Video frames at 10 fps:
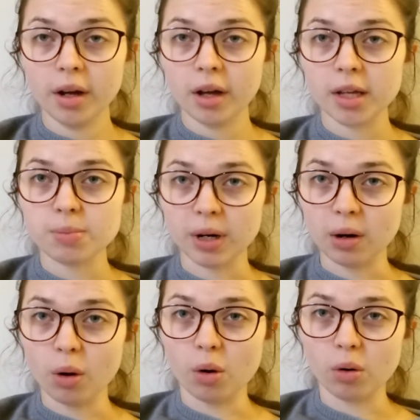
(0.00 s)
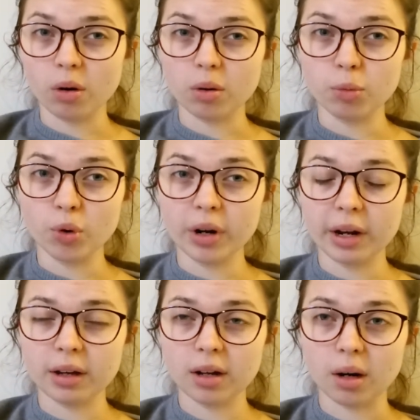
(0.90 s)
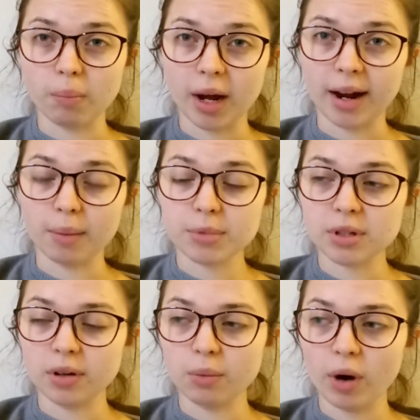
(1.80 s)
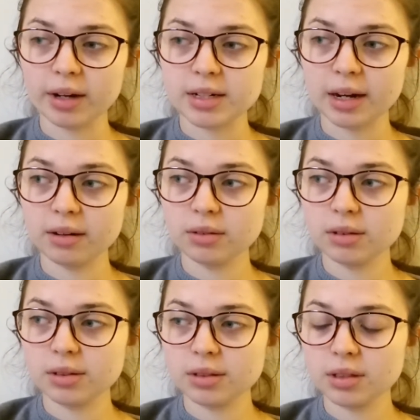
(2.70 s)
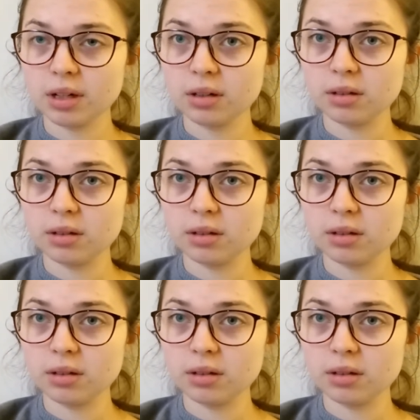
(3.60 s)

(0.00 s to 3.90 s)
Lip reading: It's been a long, long morning and I'm absolutely whacked out, so